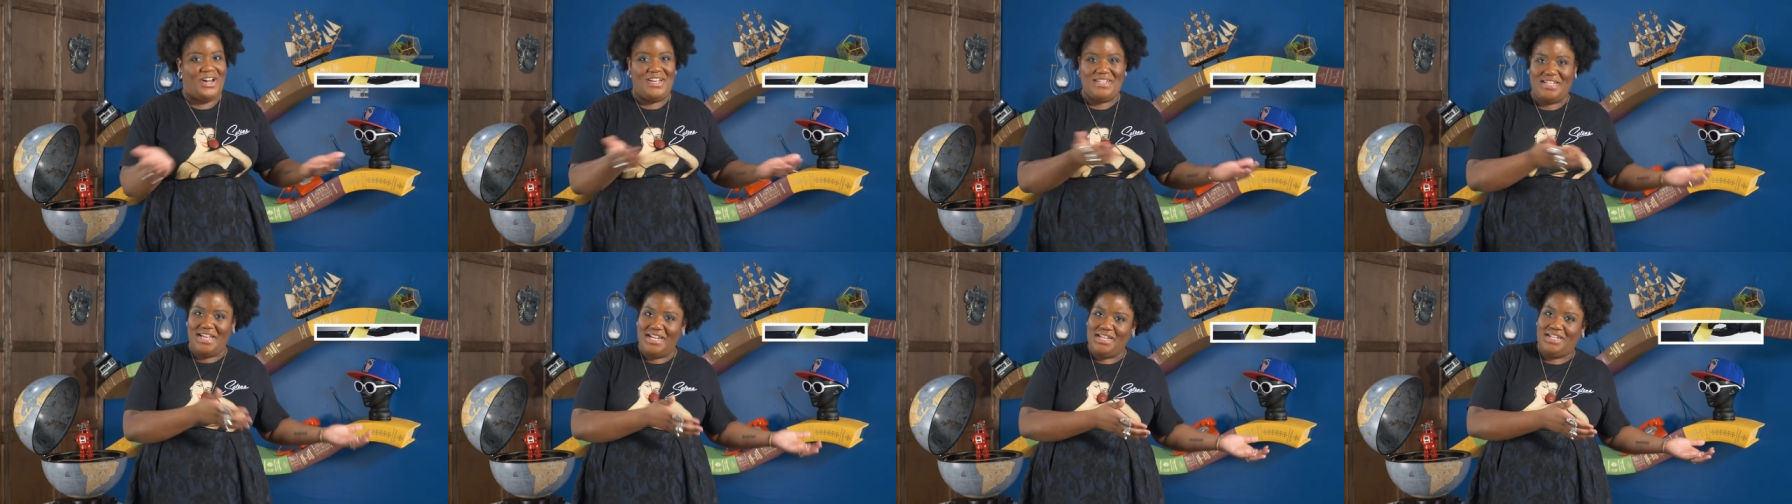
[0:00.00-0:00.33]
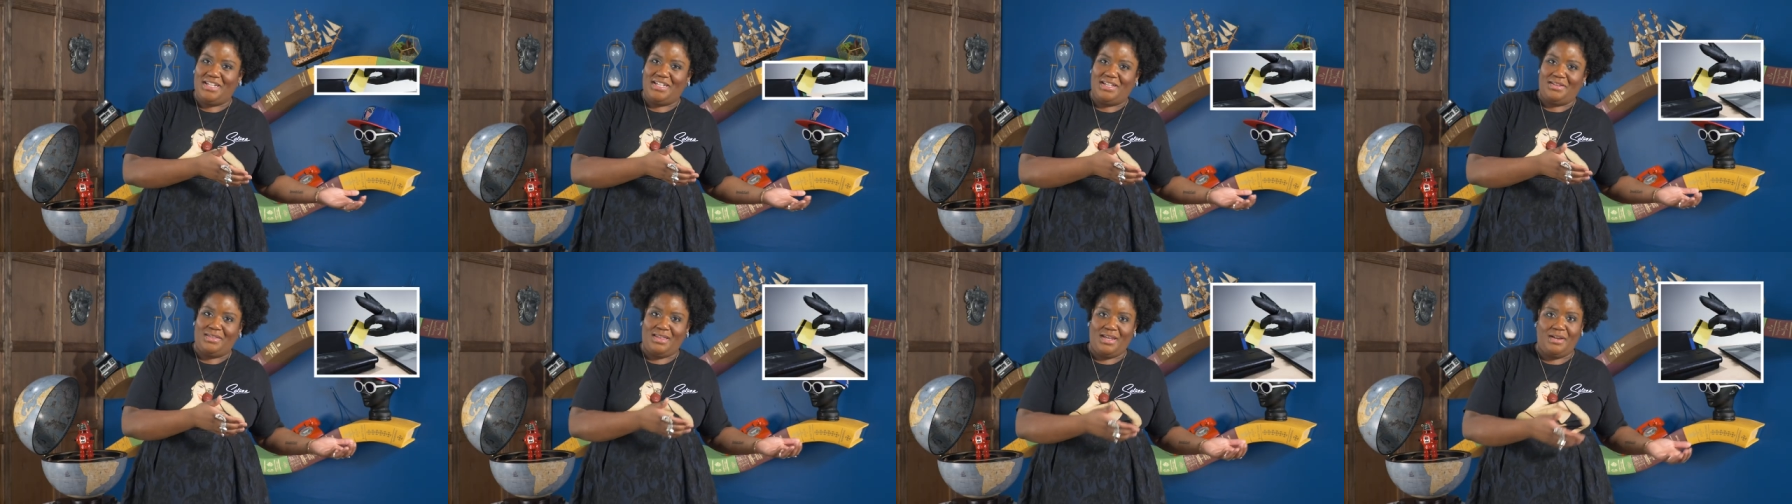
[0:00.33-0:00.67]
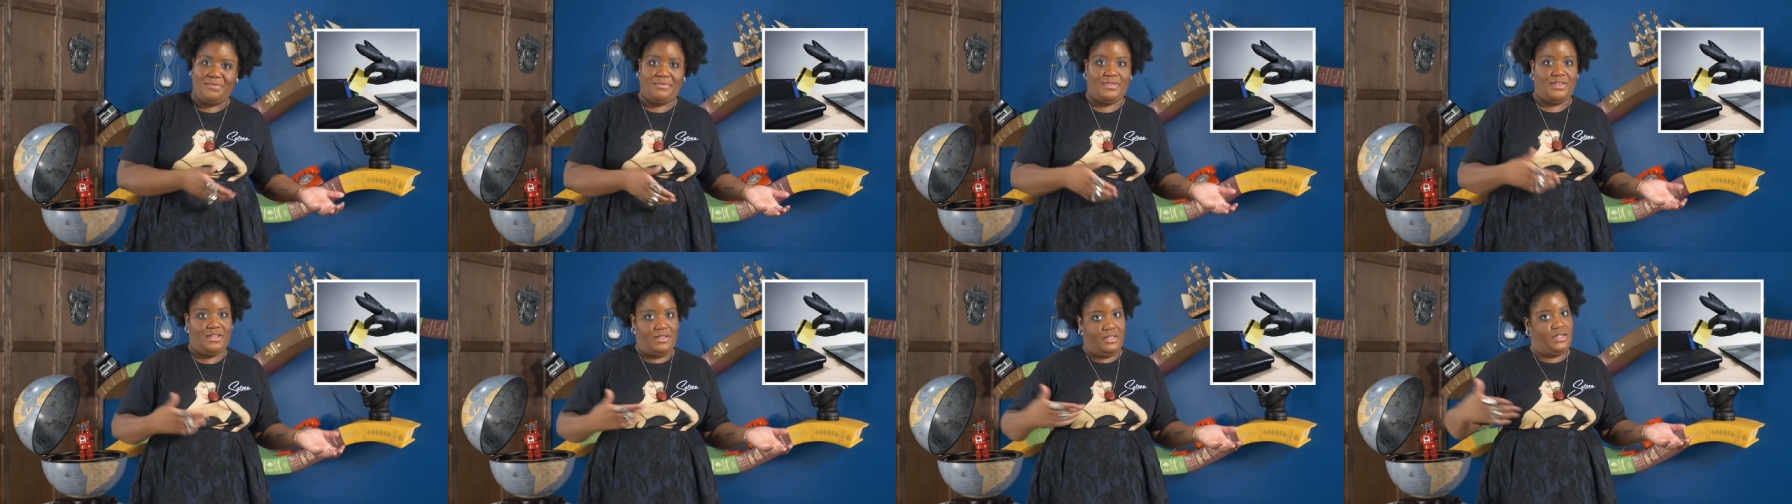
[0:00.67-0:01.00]
identity
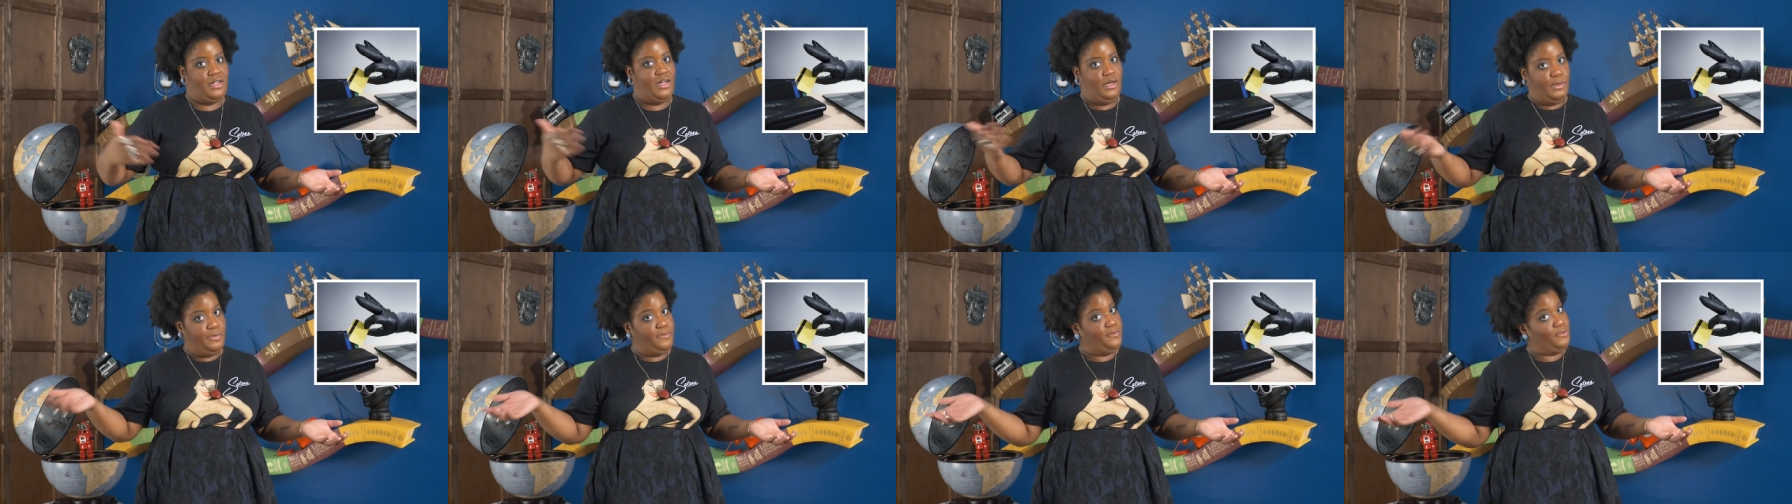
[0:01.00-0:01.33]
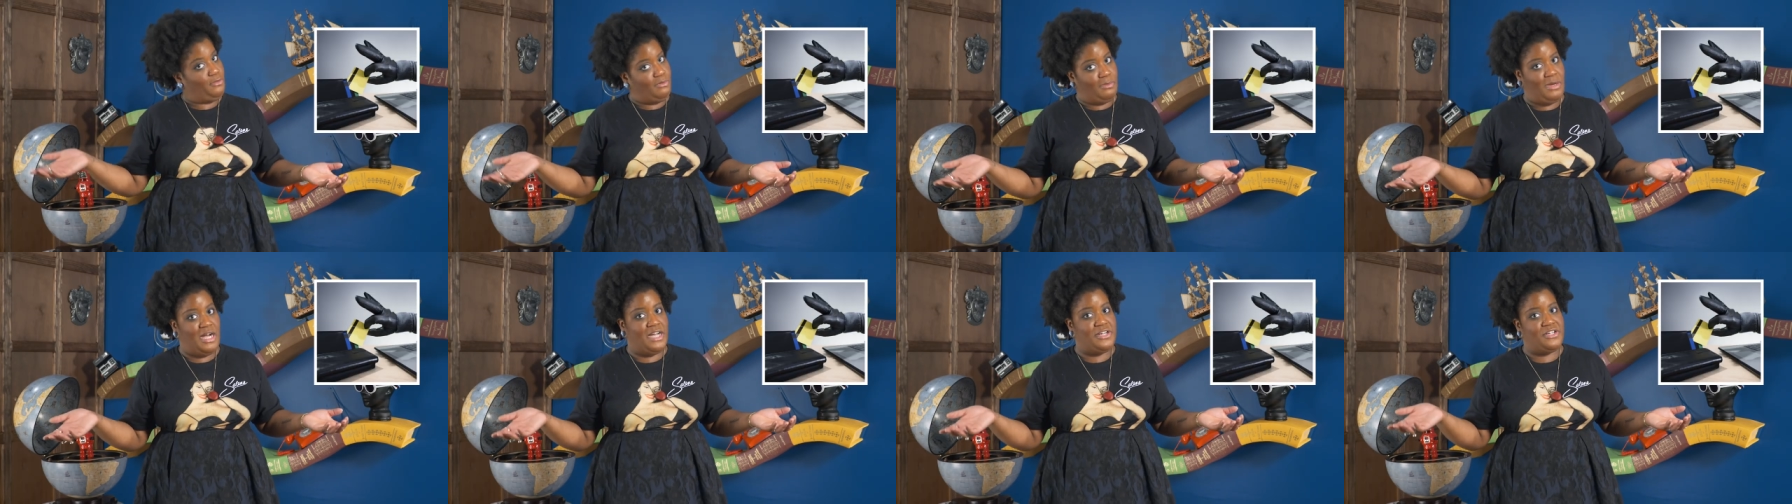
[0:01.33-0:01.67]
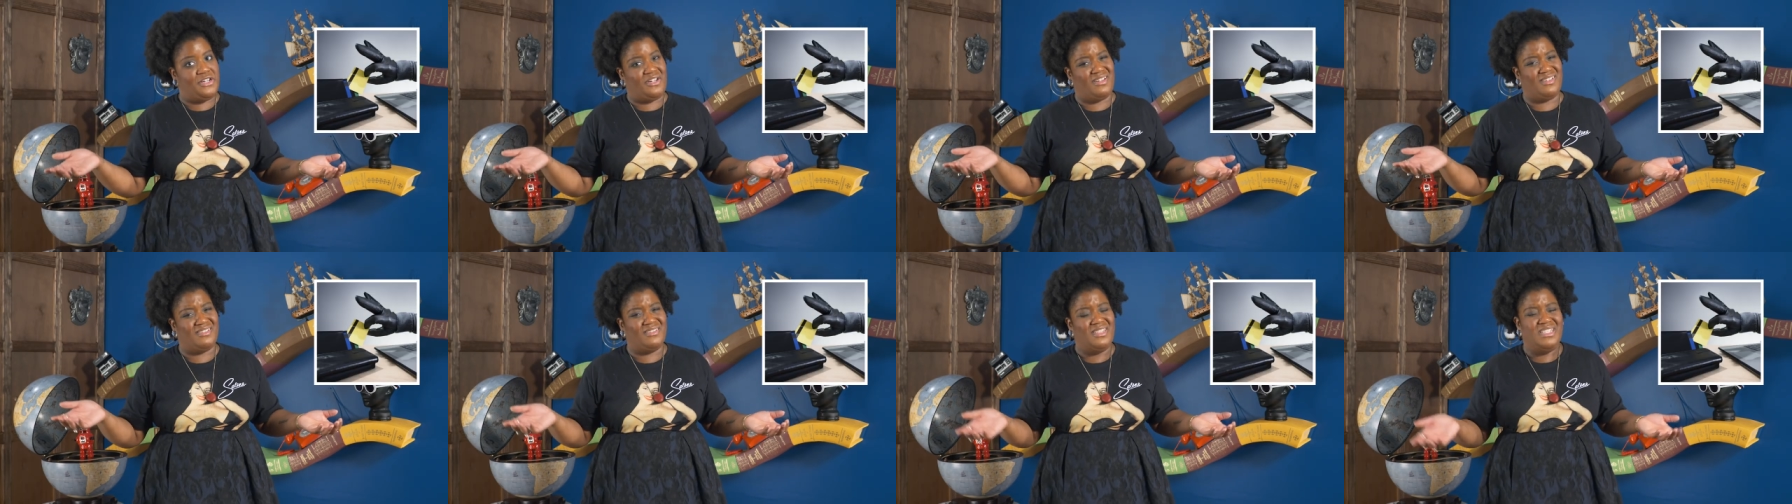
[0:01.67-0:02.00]
theft than a helpful
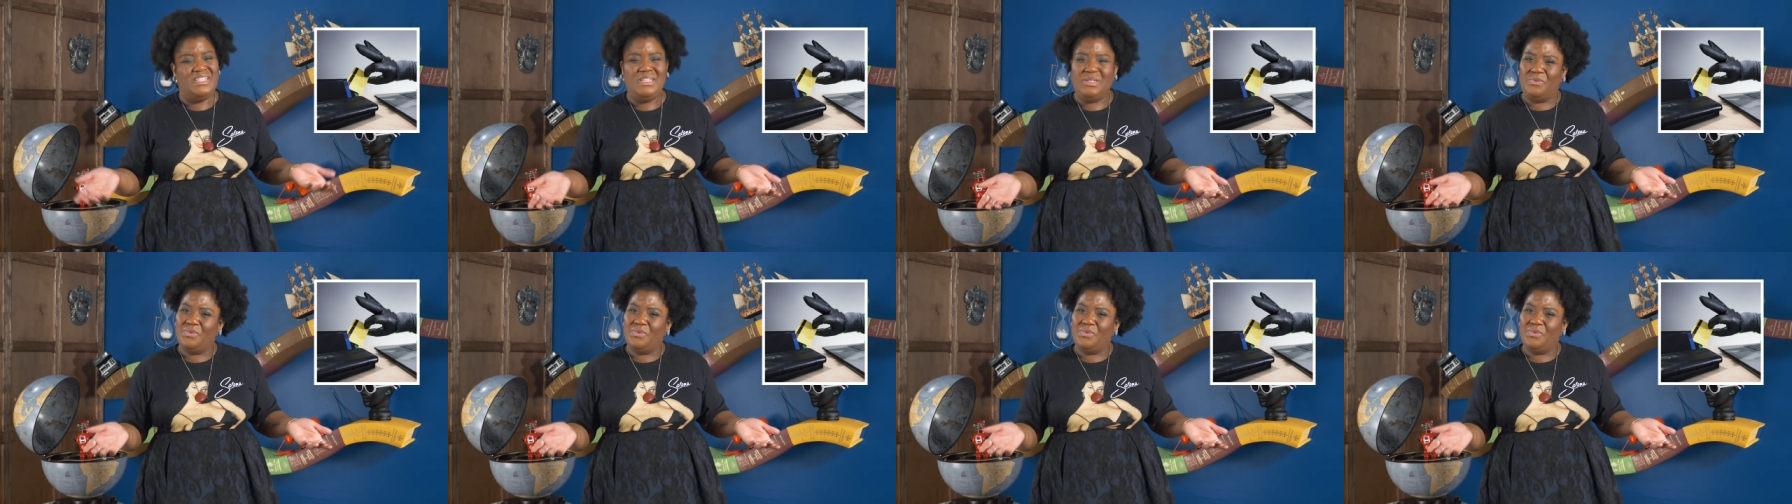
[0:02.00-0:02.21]
reminder.